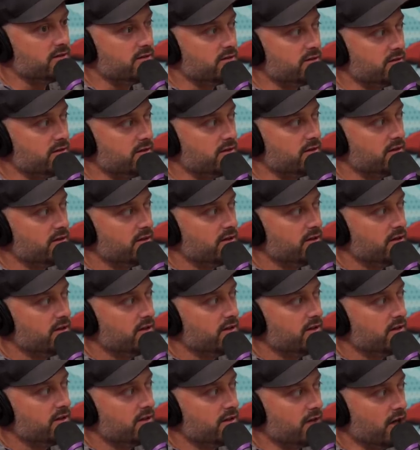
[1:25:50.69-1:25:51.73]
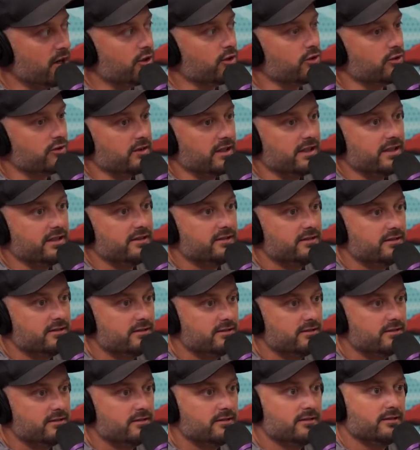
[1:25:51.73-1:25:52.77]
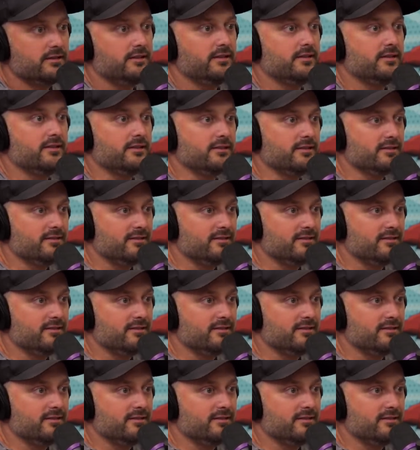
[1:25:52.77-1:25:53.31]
Cutler-y. There you go. Oh,